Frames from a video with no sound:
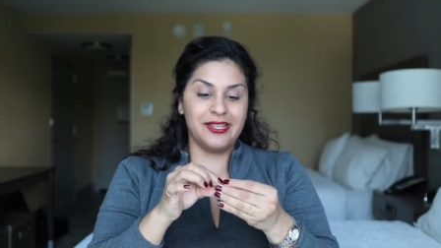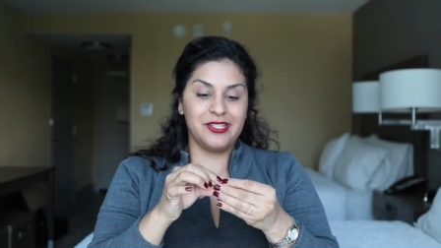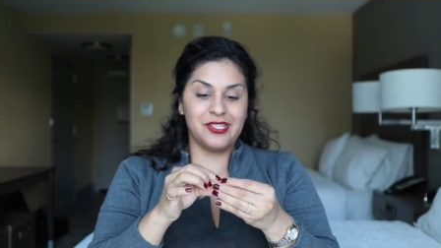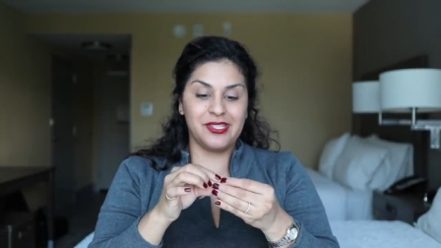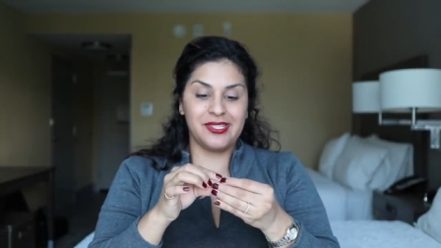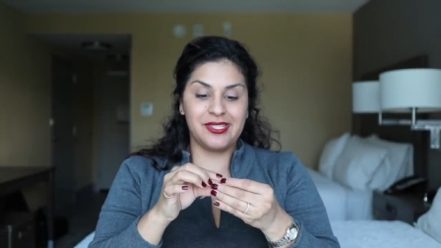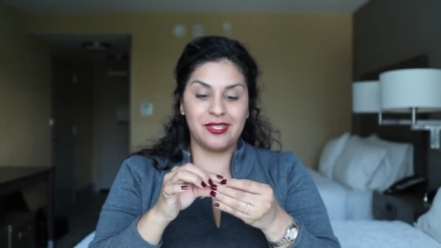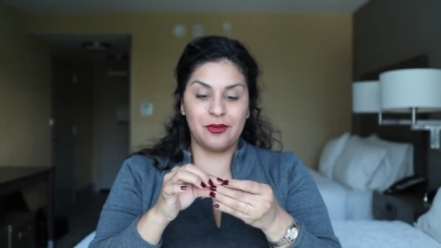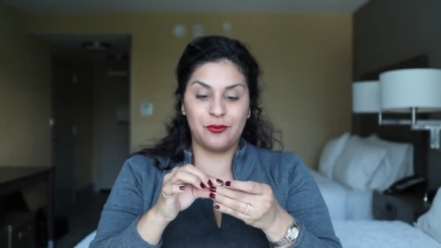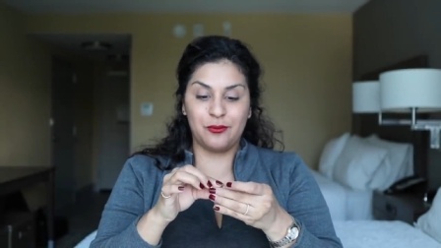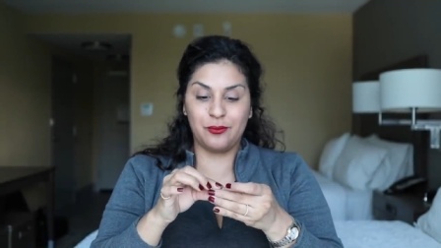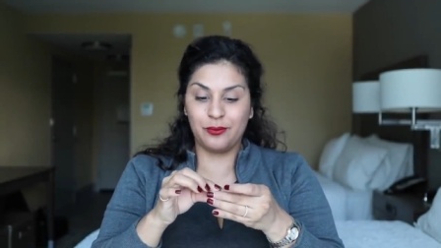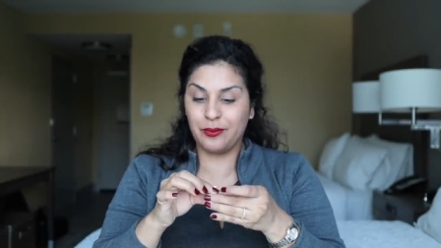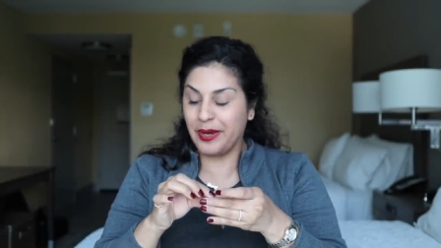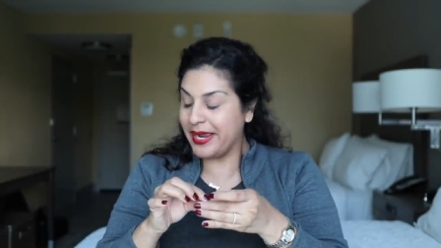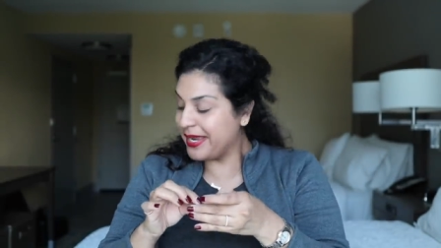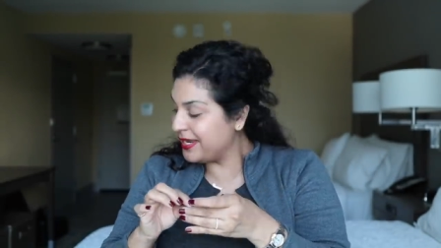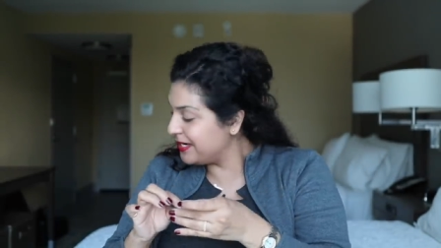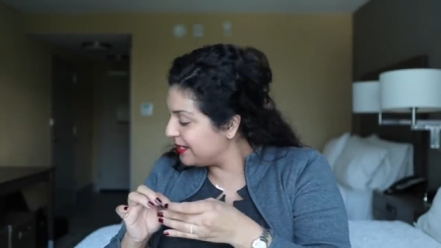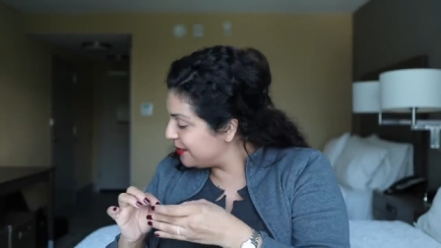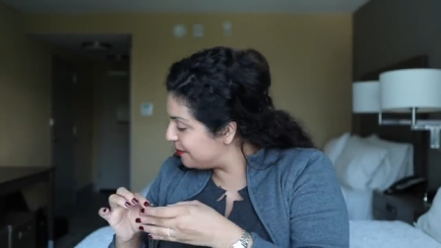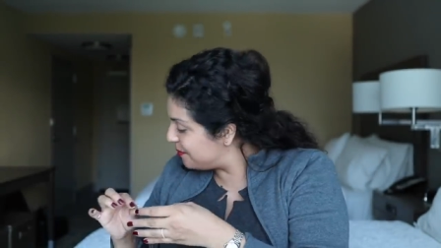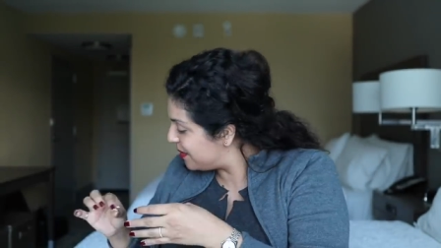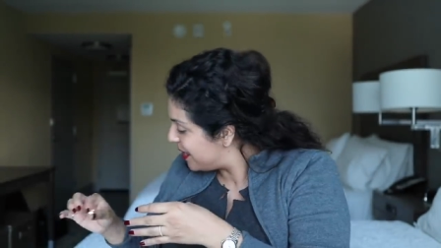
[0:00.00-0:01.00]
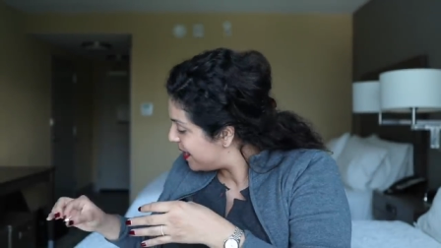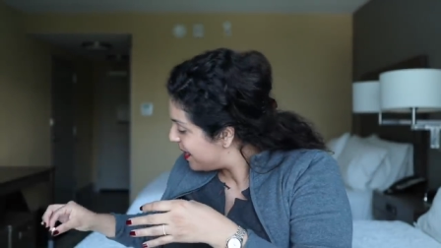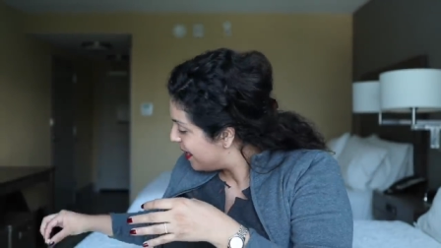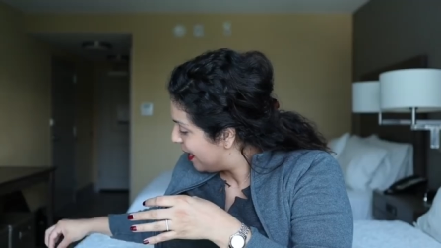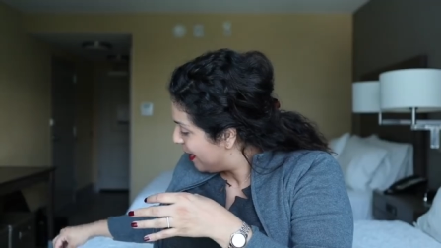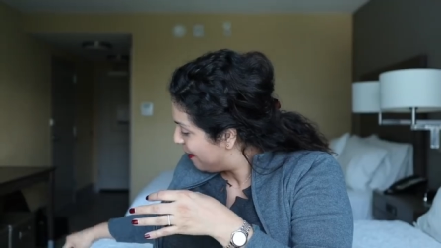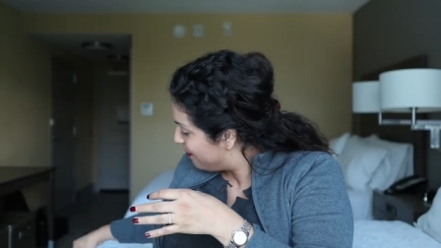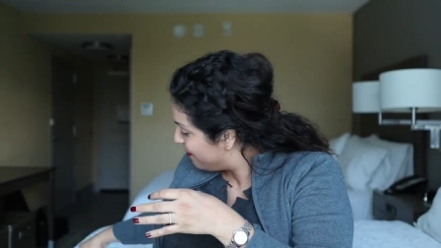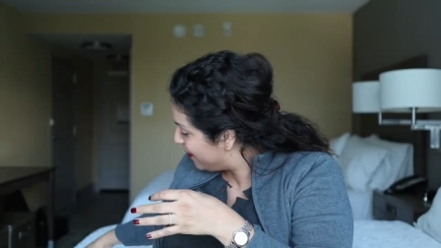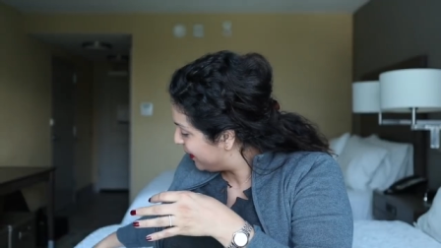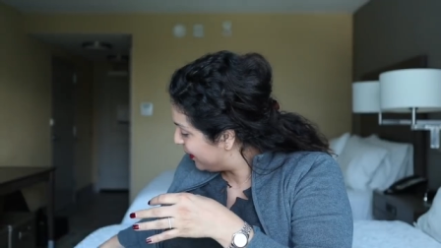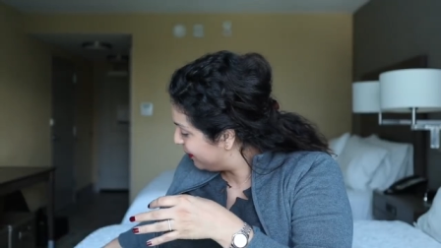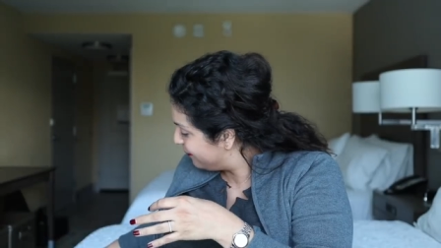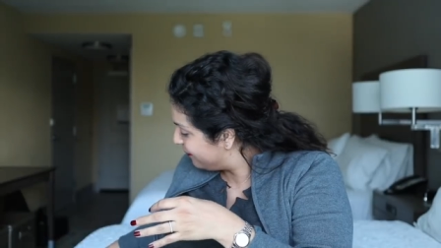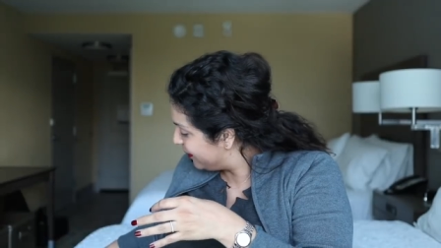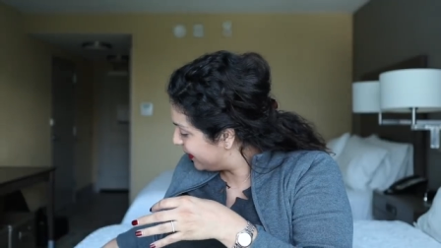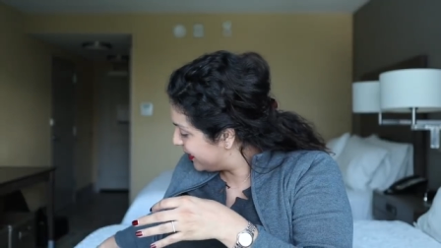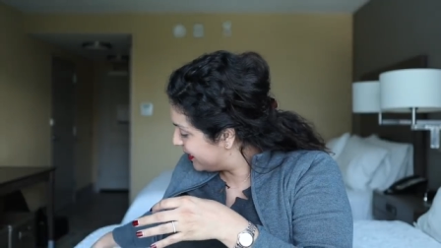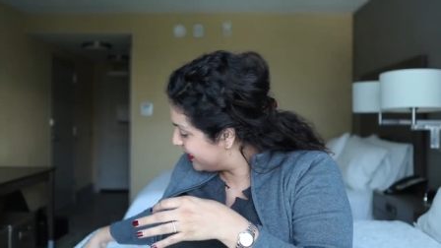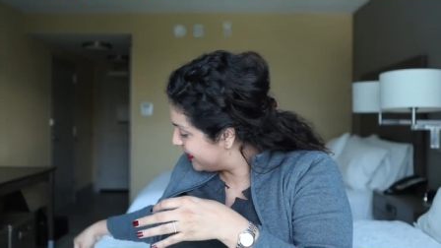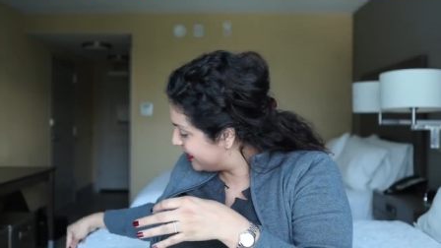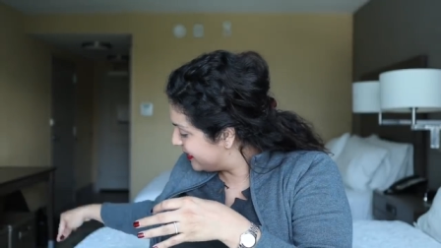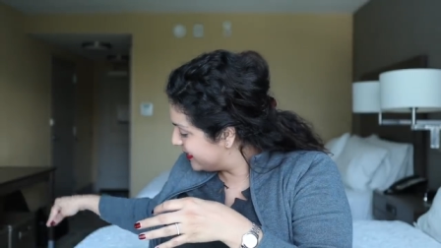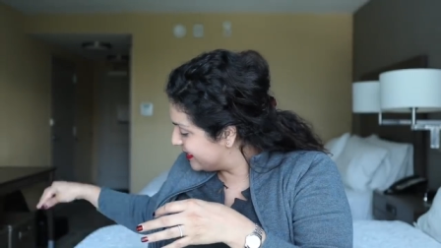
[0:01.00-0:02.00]
Just a random pair of
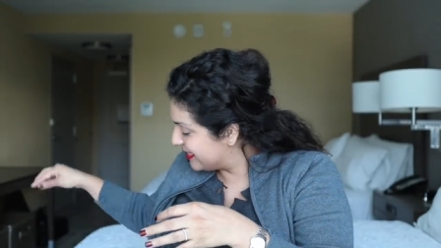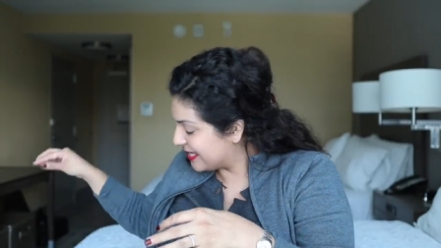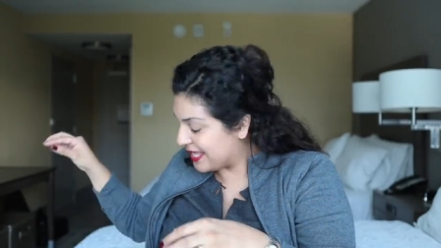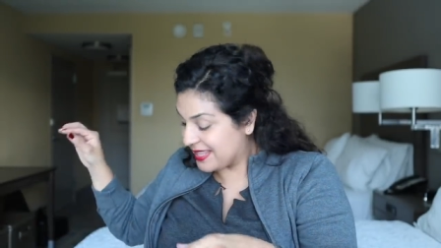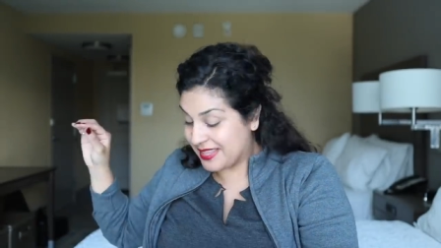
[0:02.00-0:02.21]
earrings